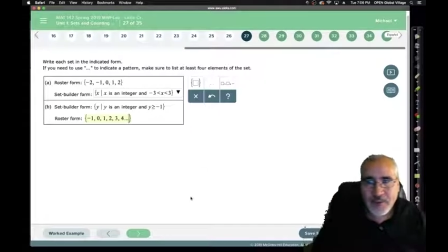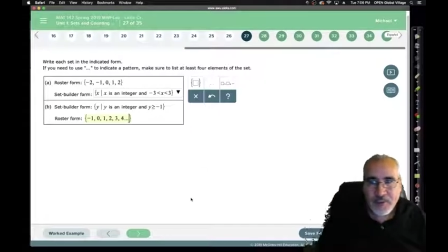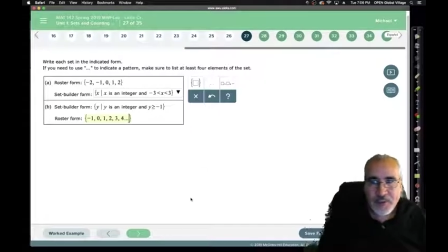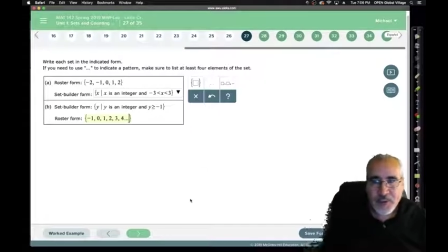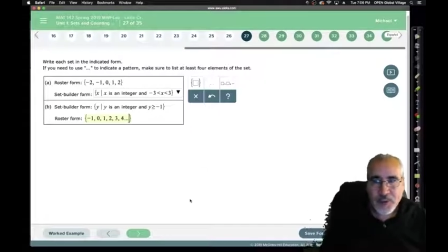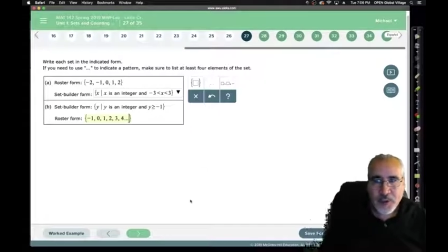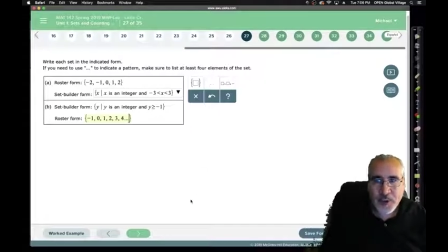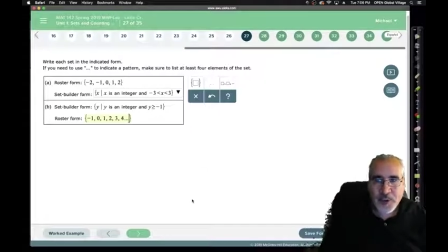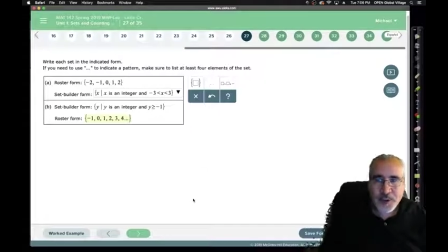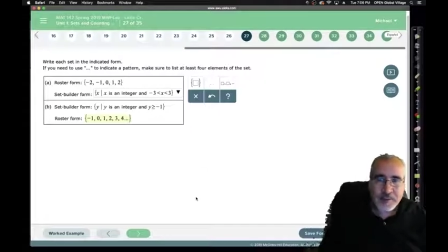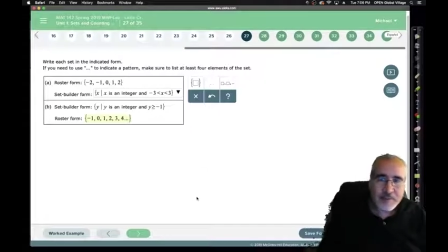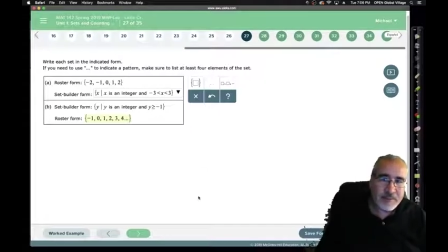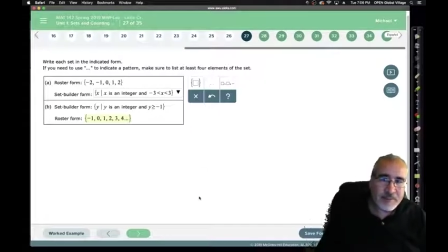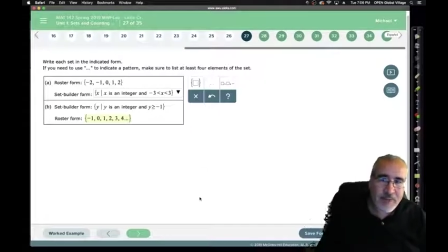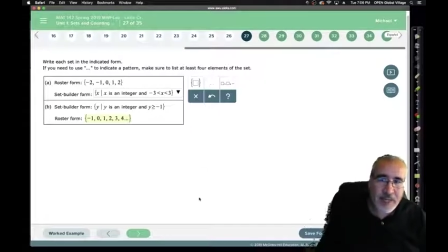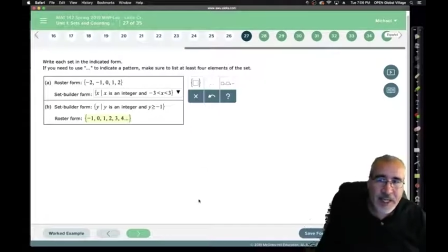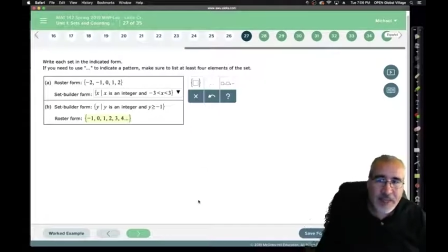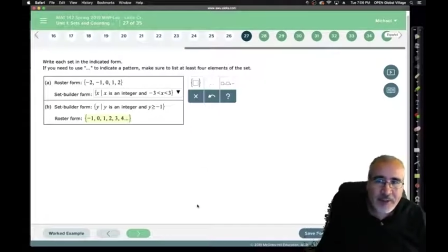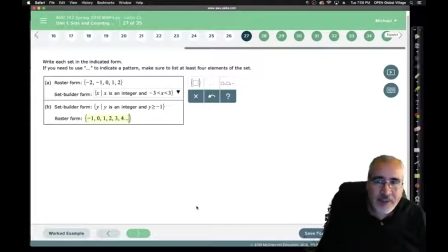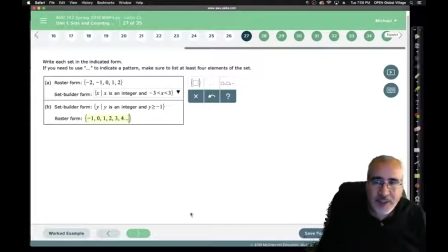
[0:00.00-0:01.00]
4,
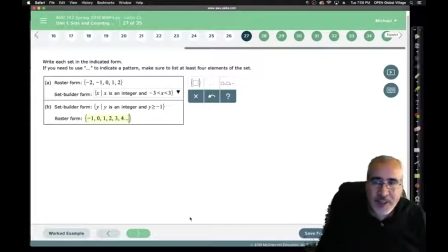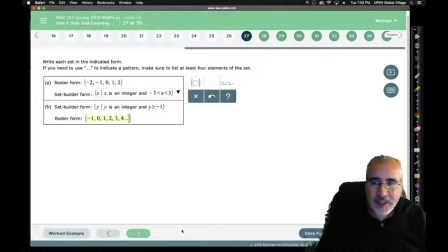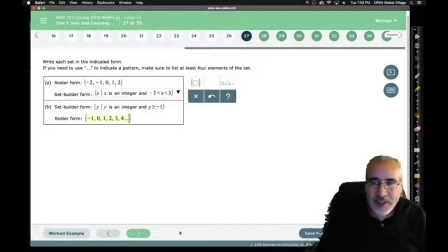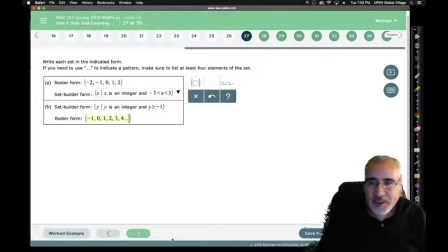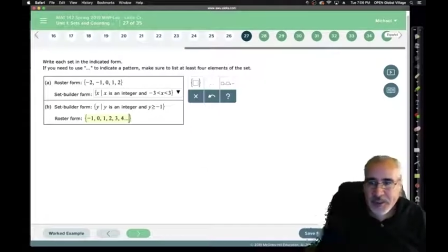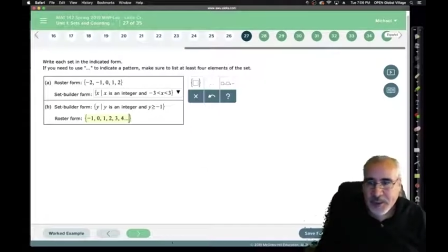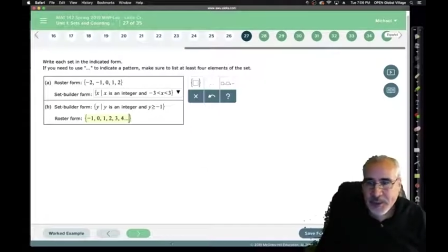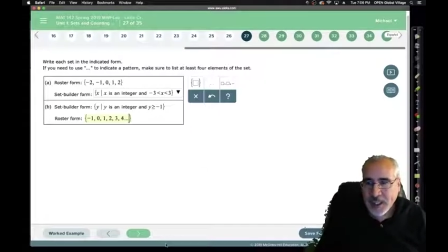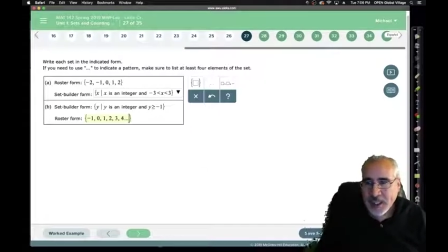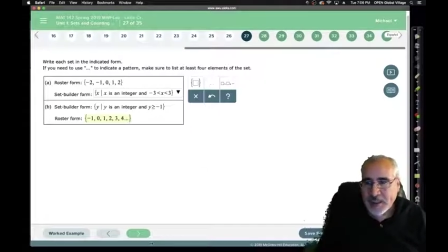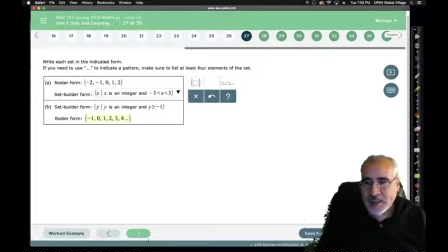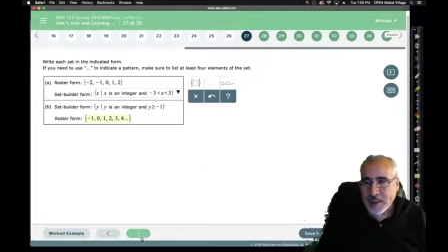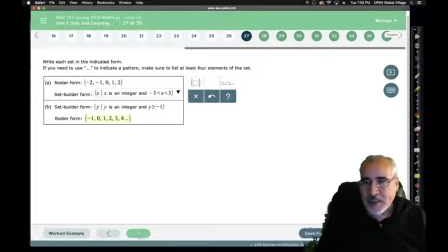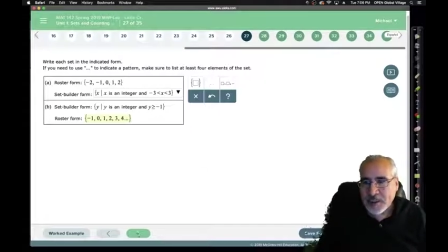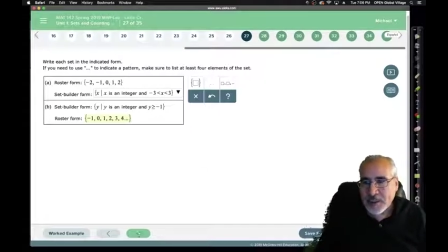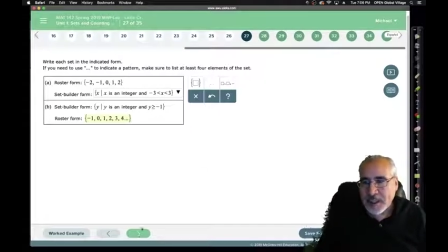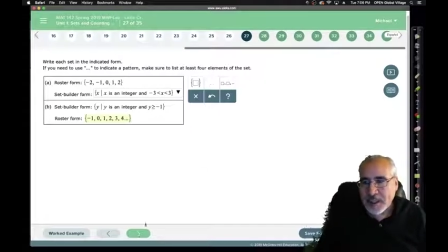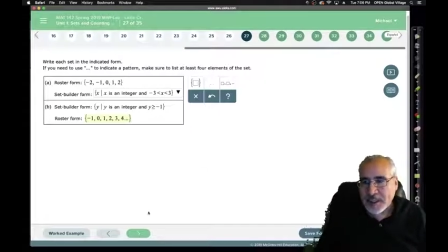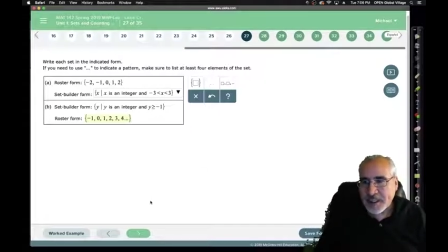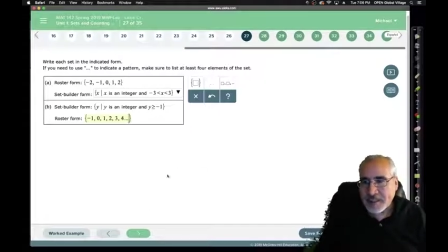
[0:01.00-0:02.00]
5, 6, whatever
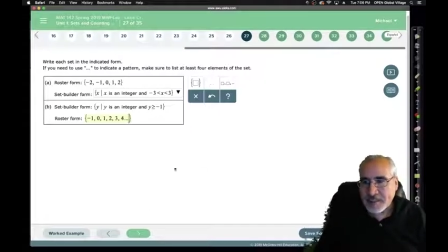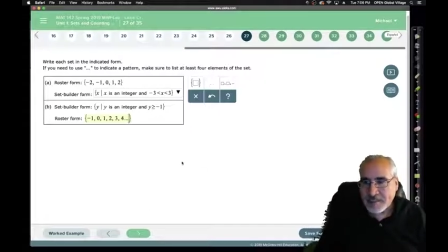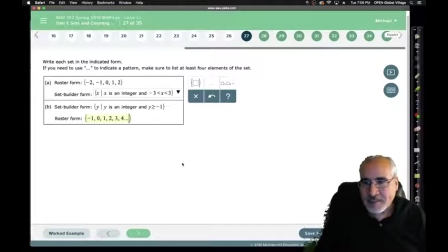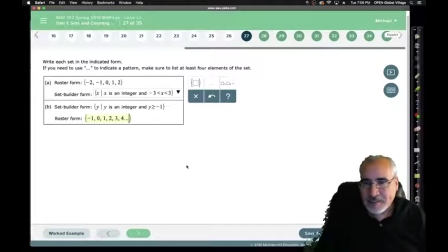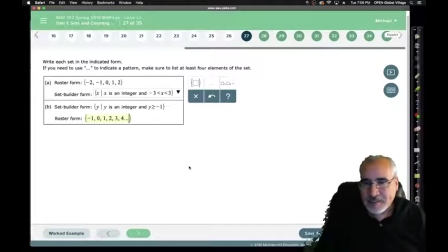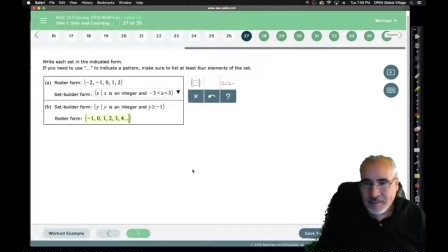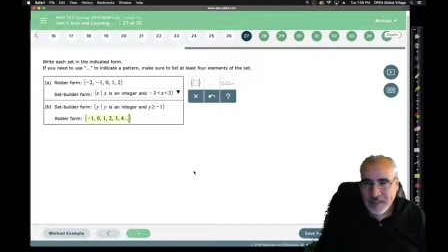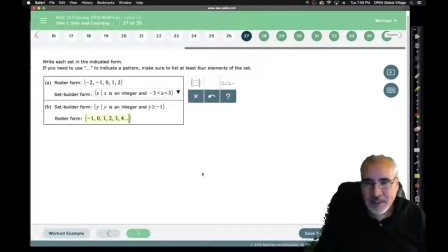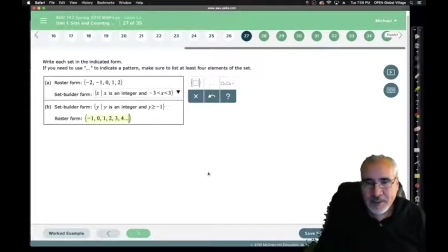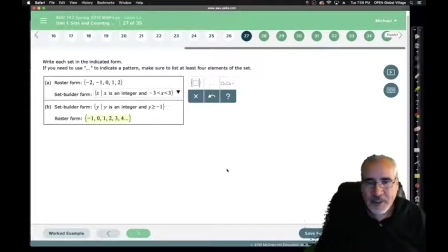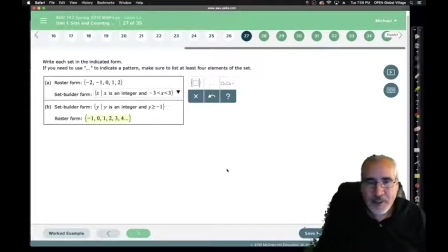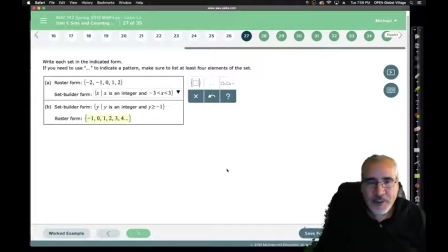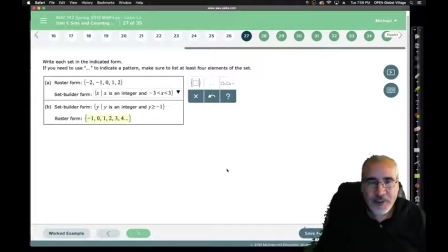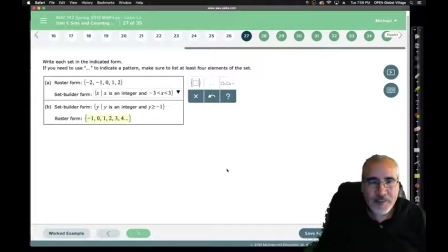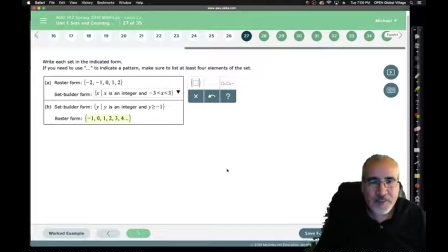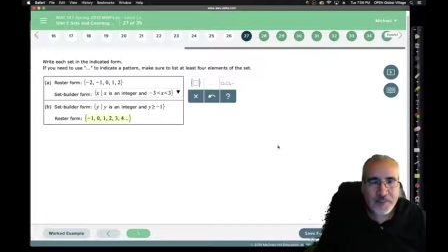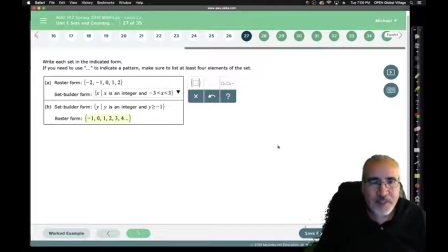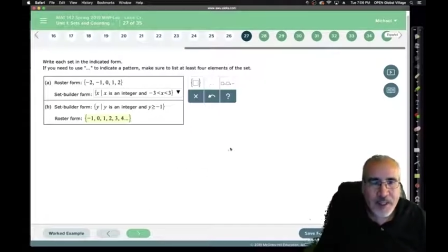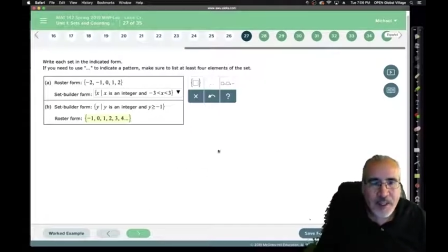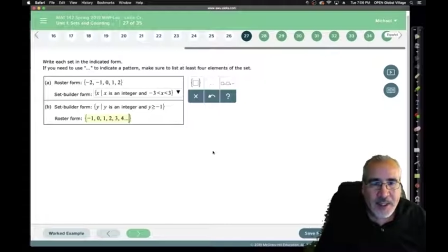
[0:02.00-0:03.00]
you want. There we go.